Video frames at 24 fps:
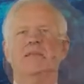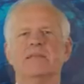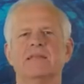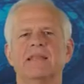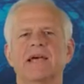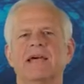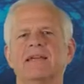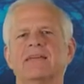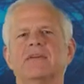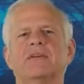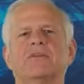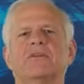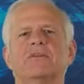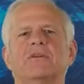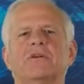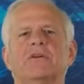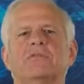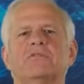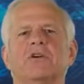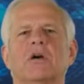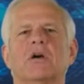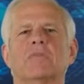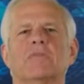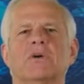That
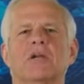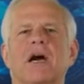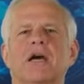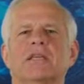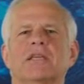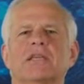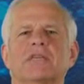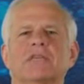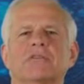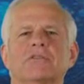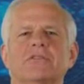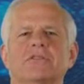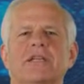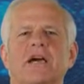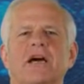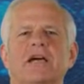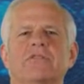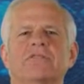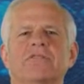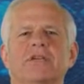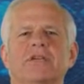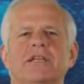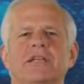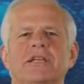concludes our Binoculars
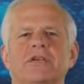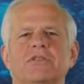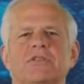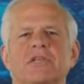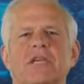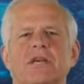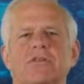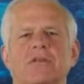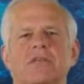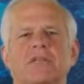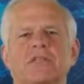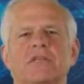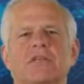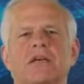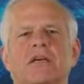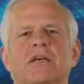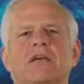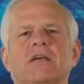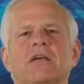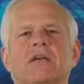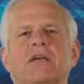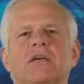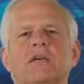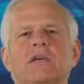Guide video series.
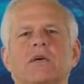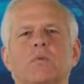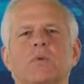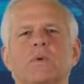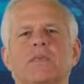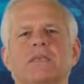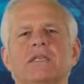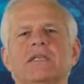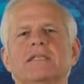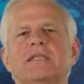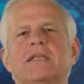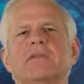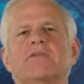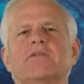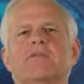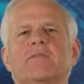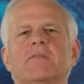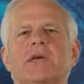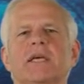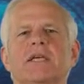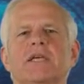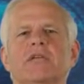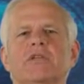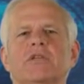With this
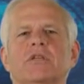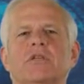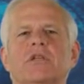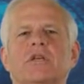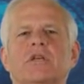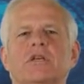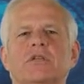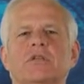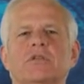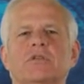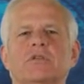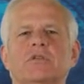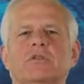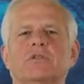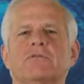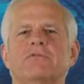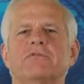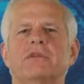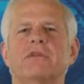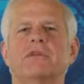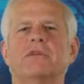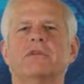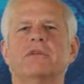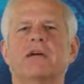information, you should
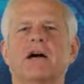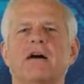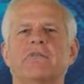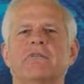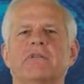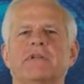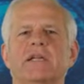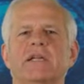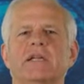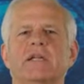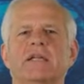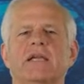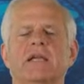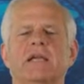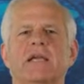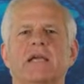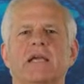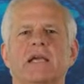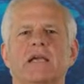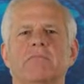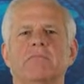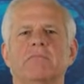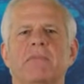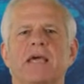feel confident
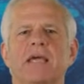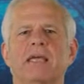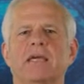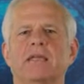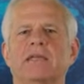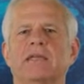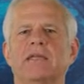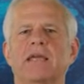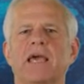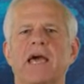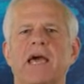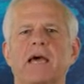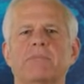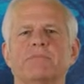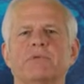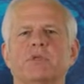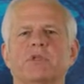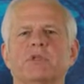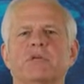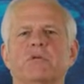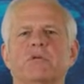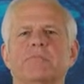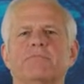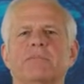in making the
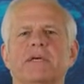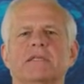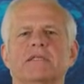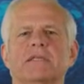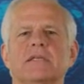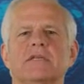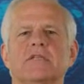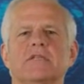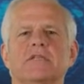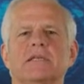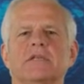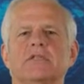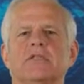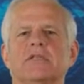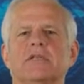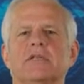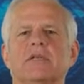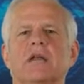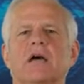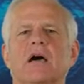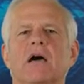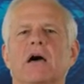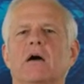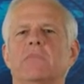absolute best
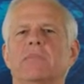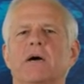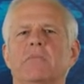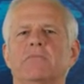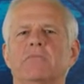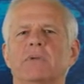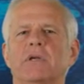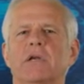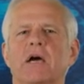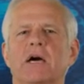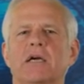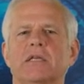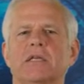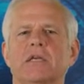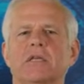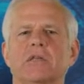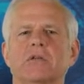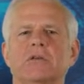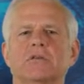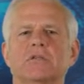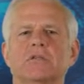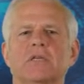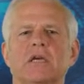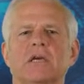decision about
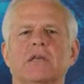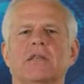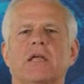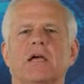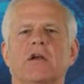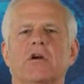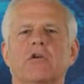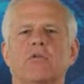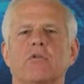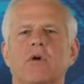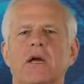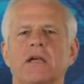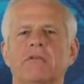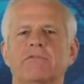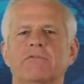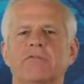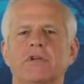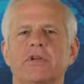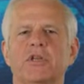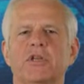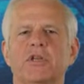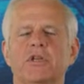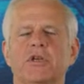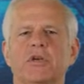binoculars that are right
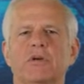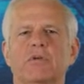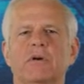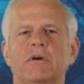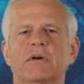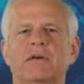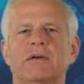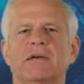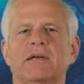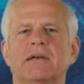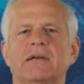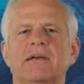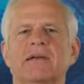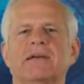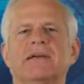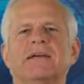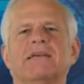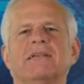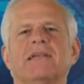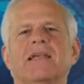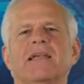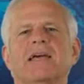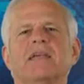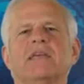for you.
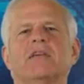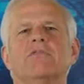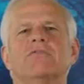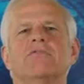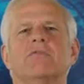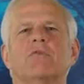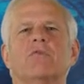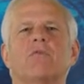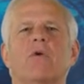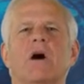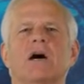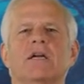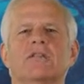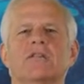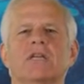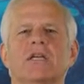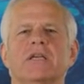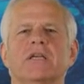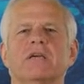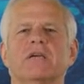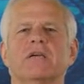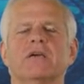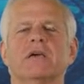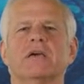Thank you for
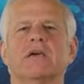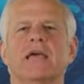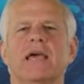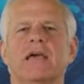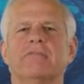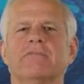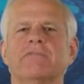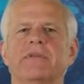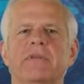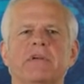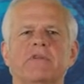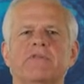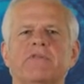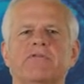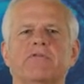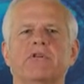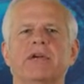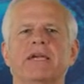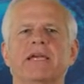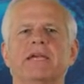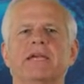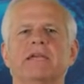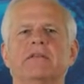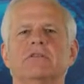watching. And feel
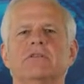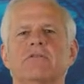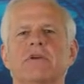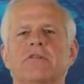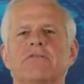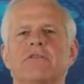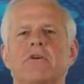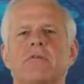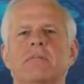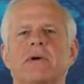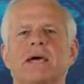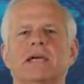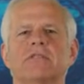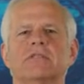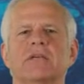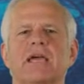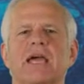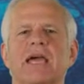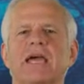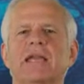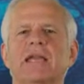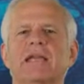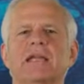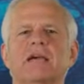free to refer back to
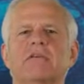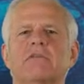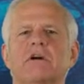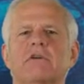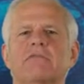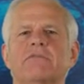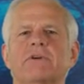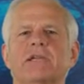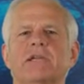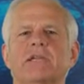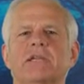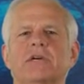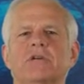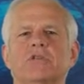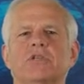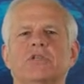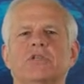any of our videos